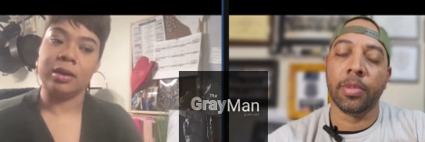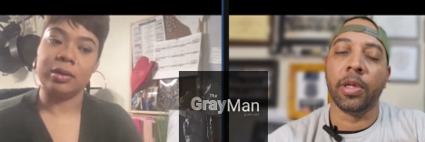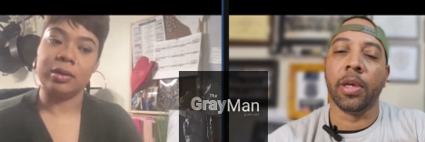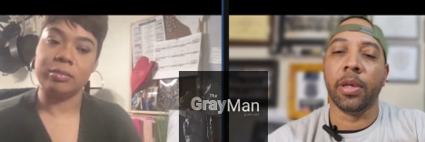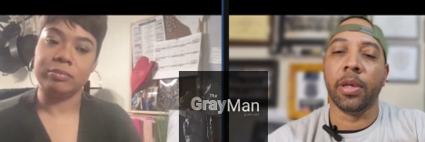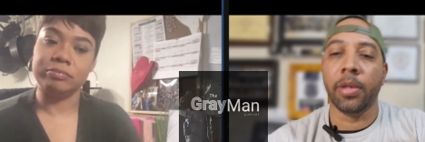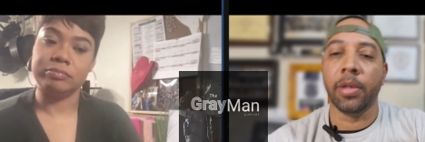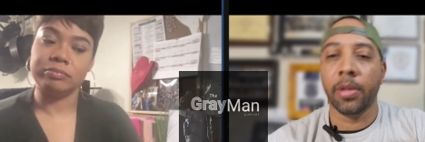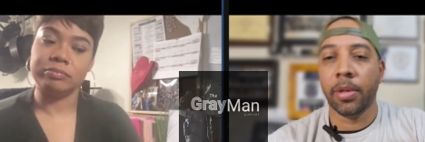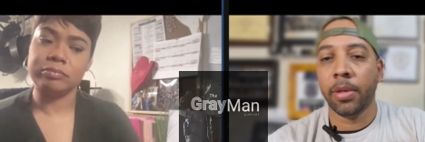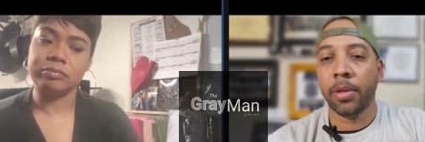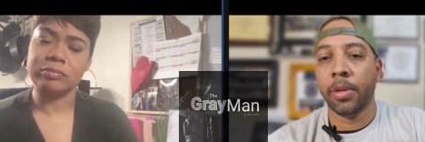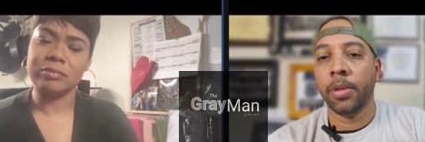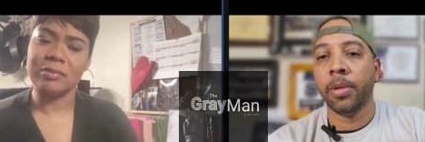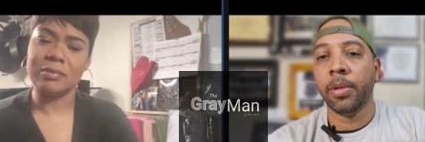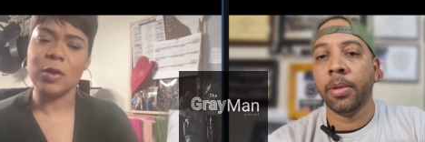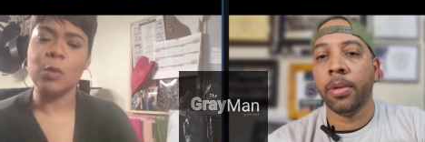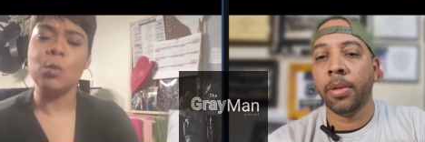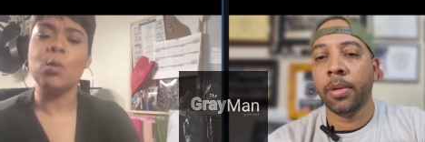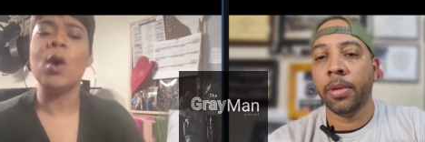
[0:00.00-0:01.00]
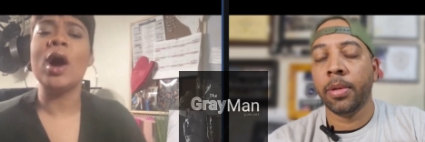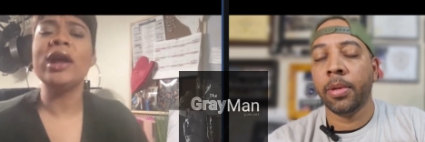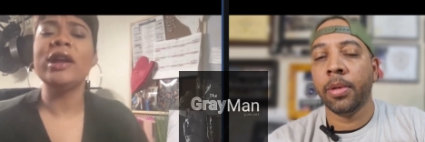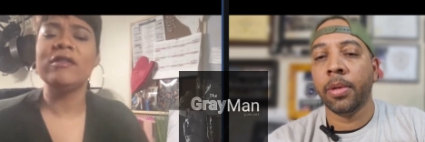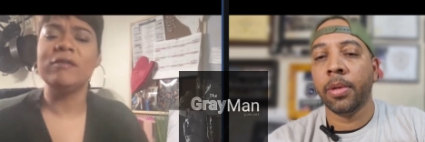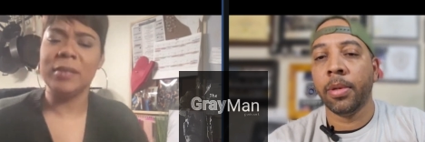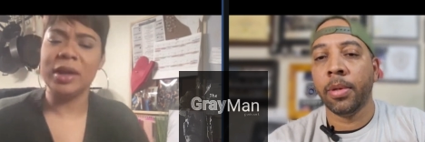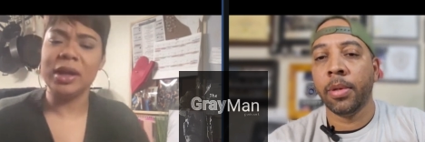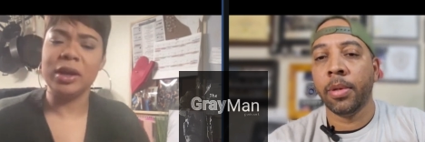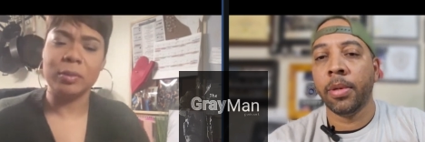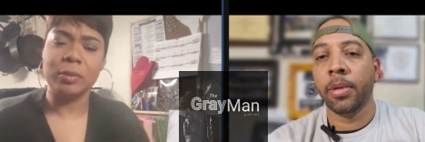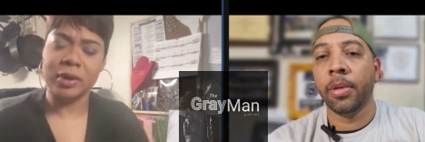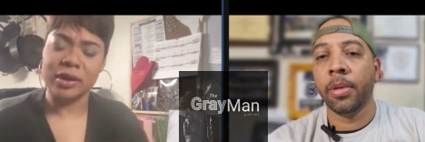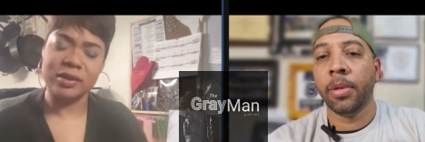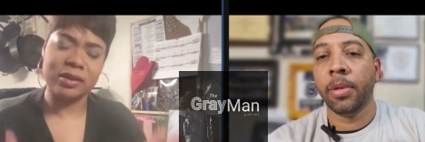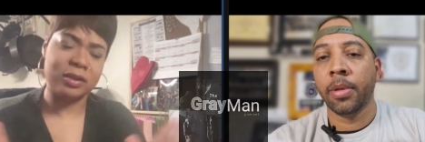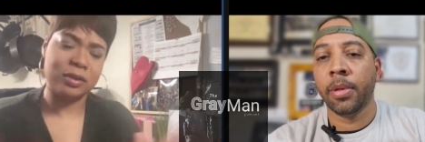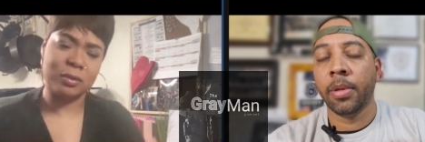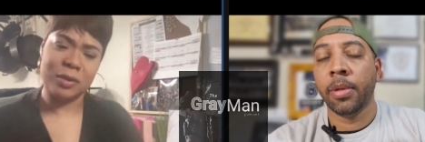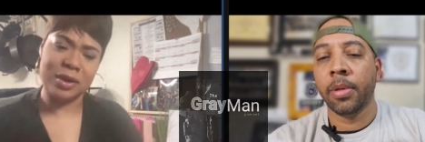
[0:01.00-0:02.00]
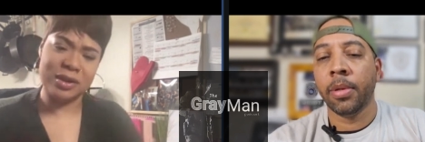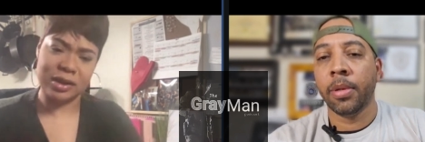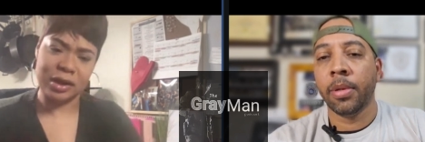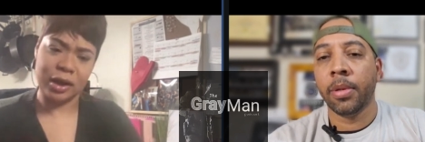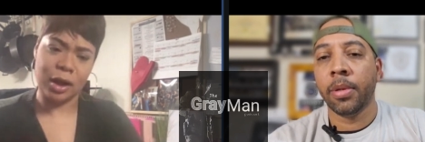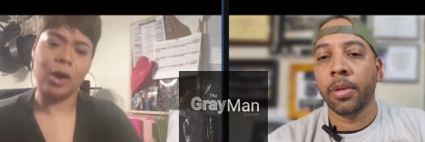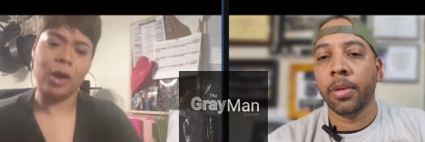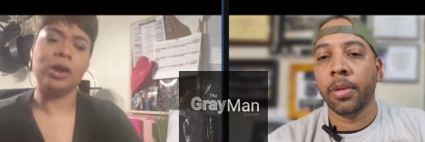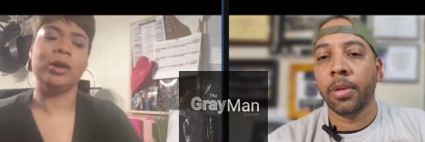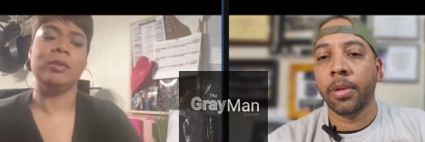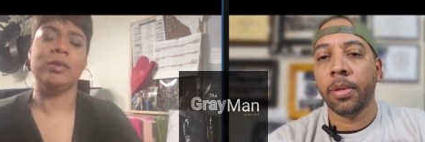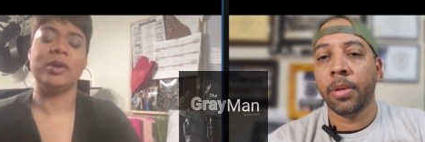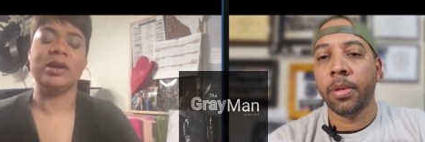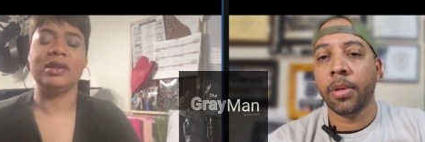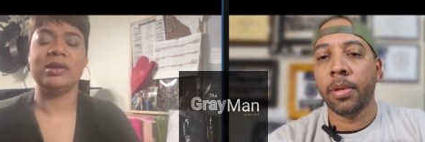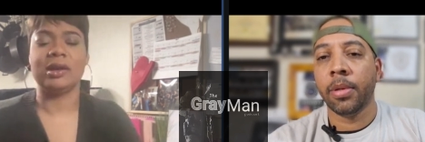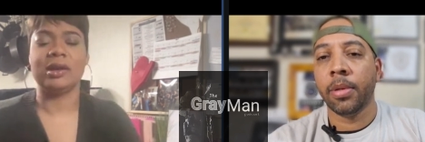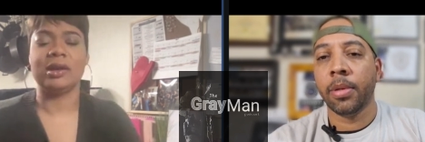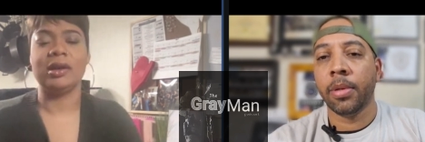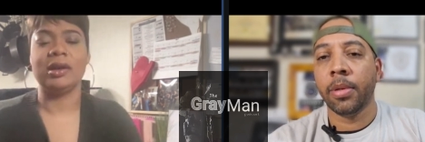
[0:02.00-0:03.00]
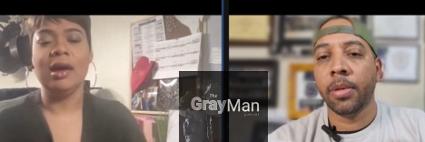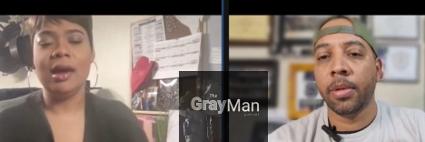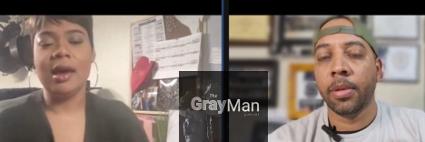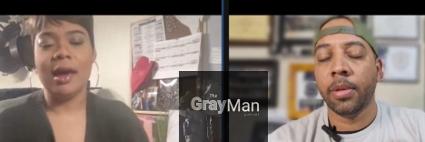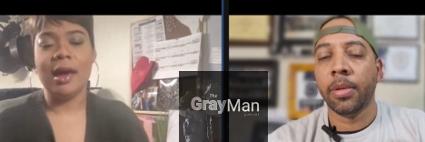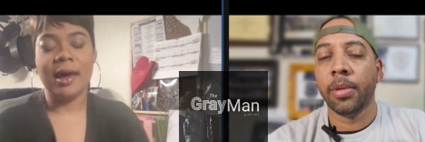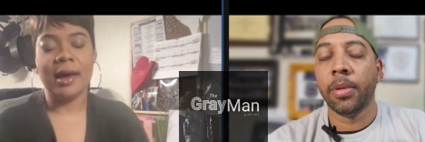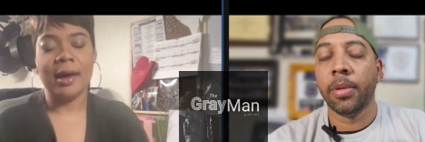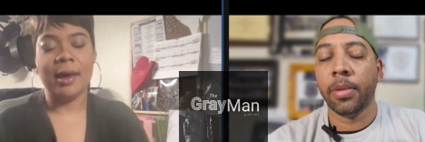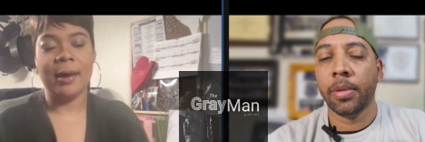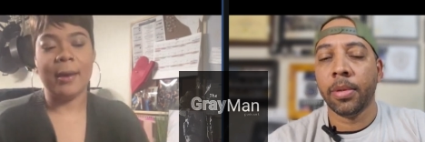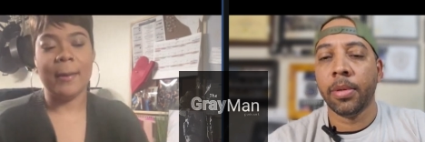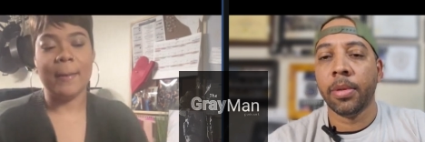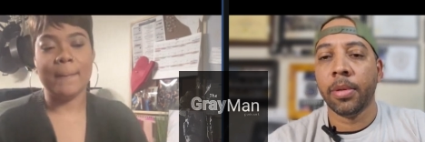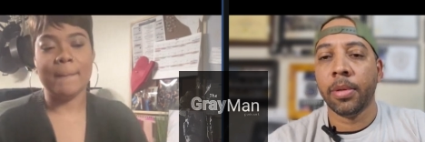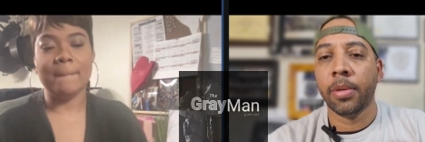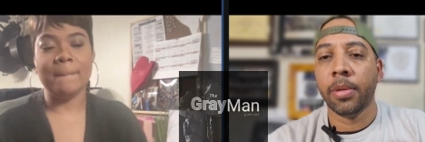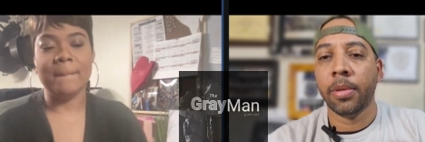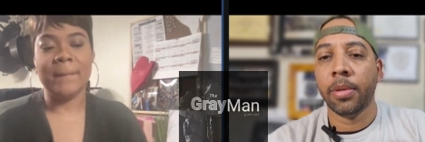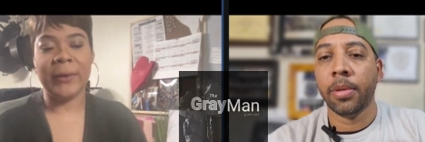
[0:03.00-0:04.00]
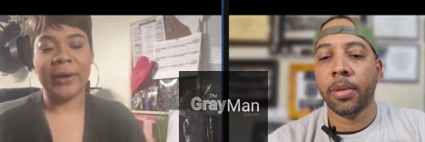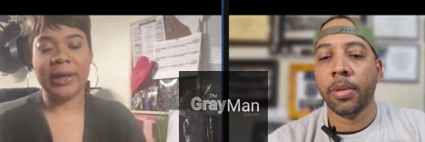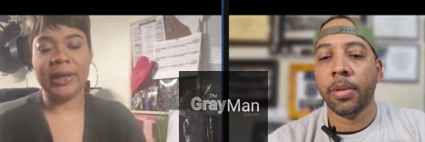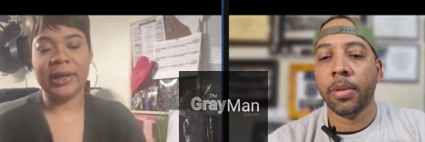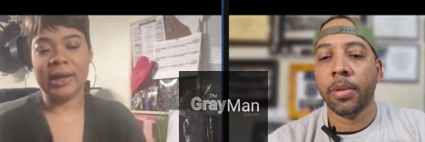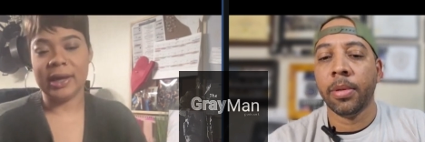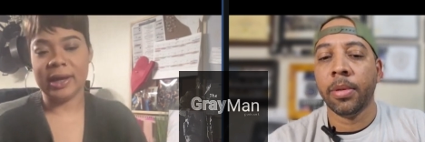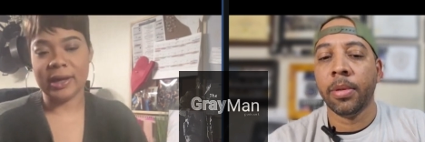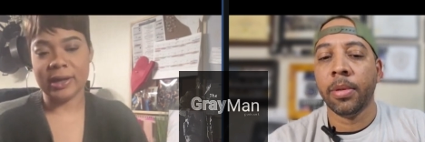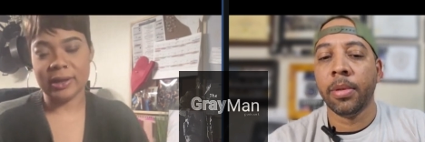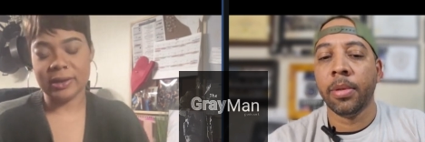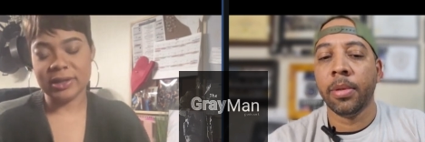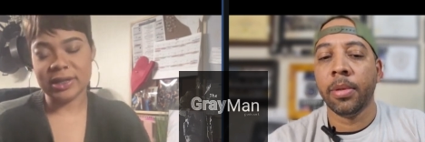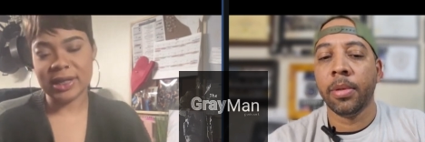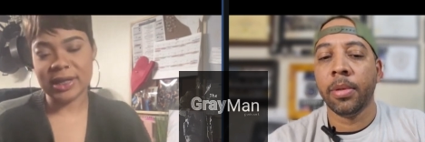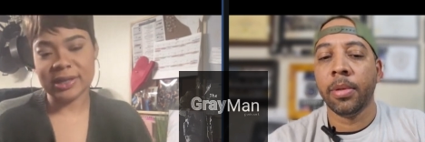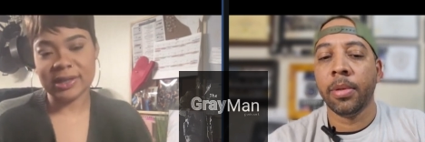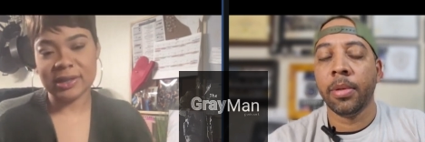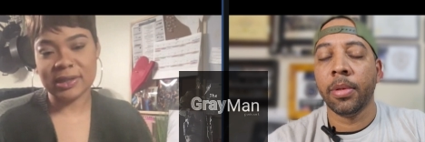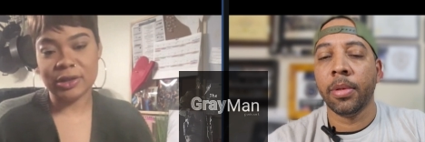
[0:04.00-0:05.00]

Speaker 1: Okay. Um, one of many reasons. It wasn't the only reason. Um, but yeah,